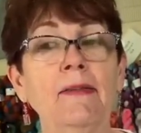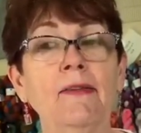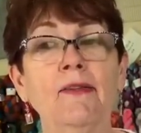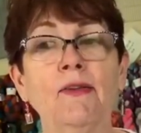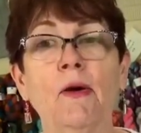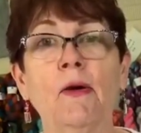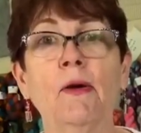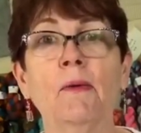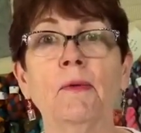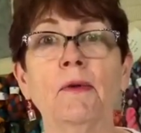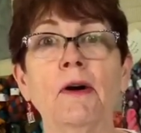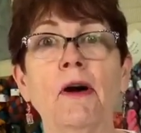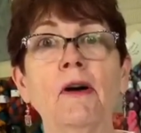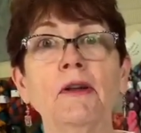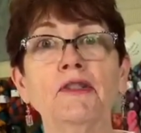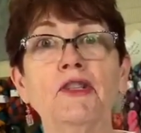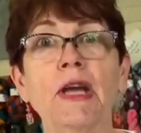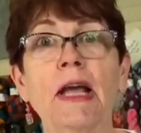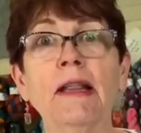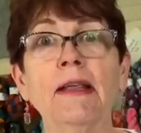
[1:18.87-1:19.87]
So we're all
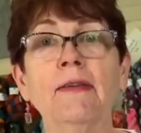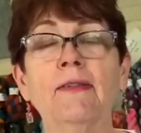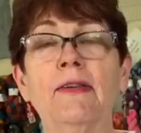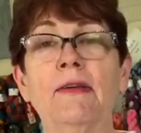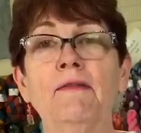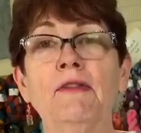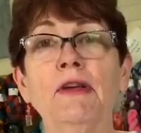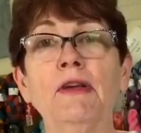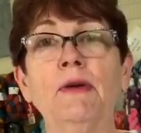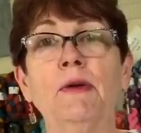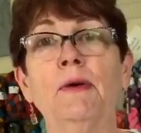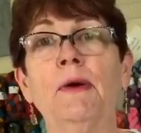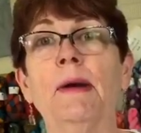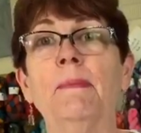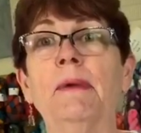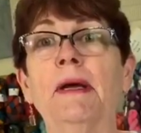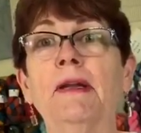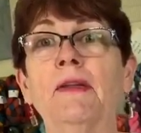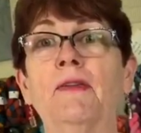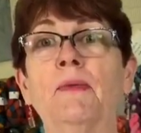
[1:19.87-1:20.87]
jealous of you. I
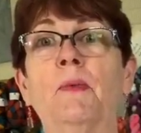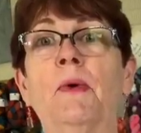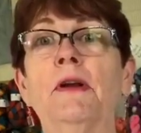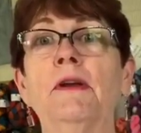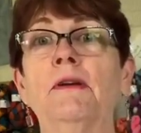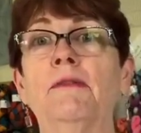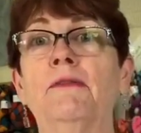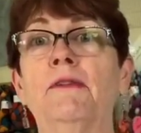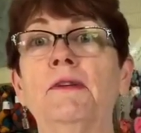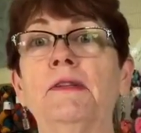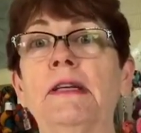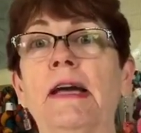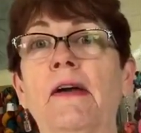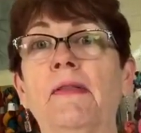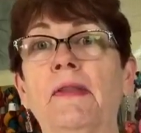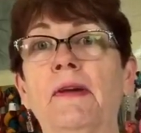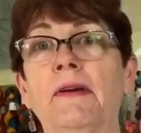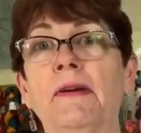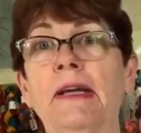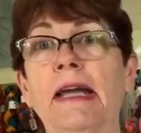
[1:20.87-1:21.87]
bet it's wonderful down
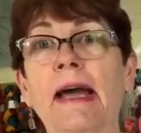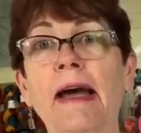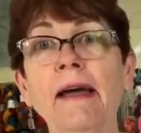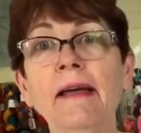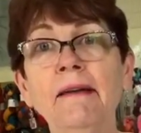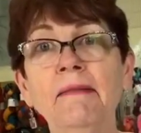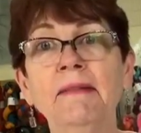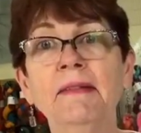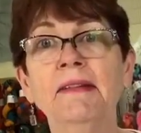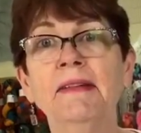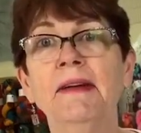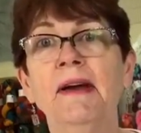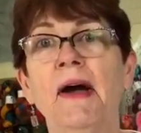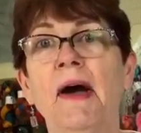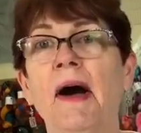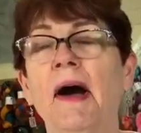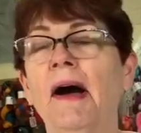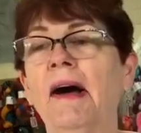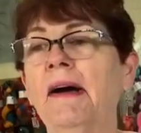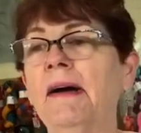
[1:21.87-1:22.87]
there, yeah?
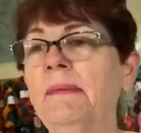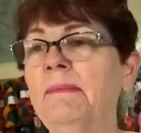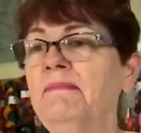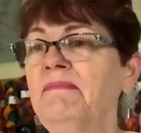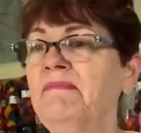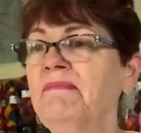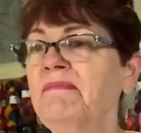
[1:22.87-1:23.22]
And